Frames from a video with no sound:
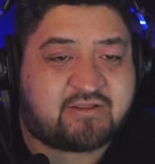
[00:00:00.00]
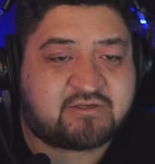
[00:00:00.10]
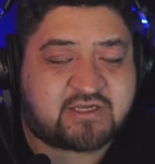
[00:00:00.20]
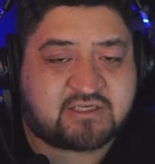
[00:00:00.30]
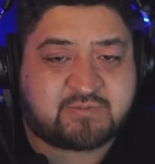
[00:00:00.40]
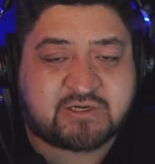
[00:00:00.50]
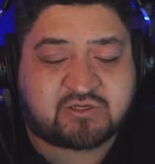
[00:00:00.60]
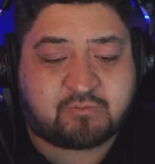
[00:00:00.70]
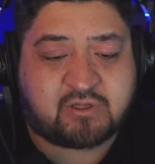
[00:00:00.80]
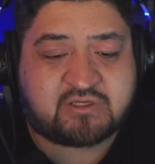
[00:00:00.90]
there's like a special
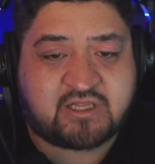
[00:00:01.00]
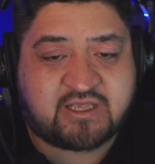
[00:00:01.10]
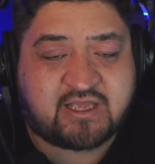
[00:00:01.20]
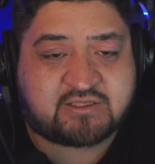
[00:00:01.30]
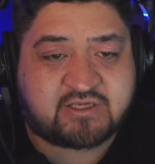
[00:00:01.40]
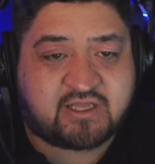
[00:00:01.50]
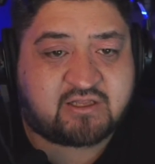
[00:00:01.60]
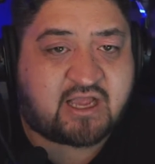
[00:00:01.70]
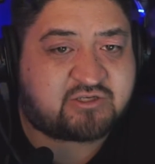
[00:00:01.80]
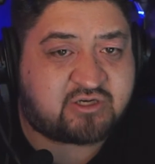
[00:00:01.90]
ability they get to get
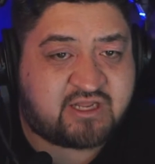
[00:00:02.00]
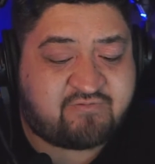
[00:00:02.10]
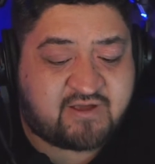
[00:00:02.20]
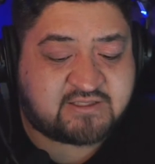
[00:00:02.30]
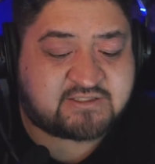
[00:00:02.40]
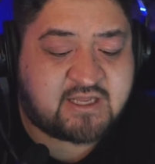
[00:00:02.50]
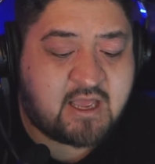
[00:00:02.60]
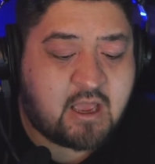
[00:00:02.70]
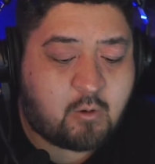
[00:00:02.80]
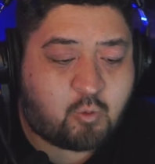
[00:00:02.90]
extra defense.
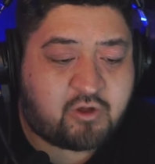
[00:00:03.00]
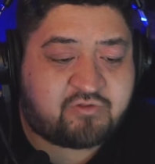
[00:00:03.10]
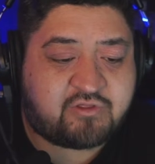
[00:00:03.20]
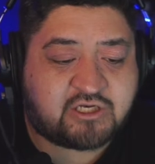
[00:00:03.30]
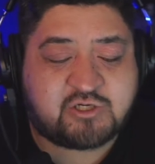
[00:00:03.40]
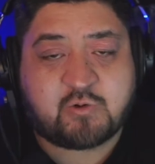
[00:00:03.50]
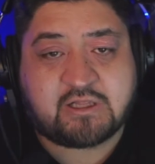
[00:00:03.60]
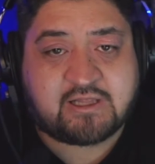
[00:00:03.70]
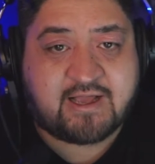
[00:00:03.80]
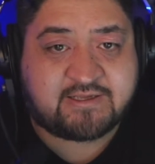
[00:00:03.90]
With the Druid
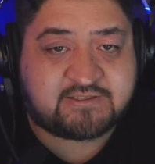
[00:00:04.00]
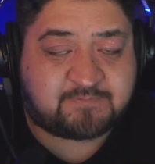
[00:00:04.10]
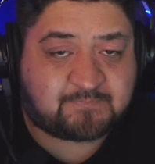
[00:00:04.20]
class,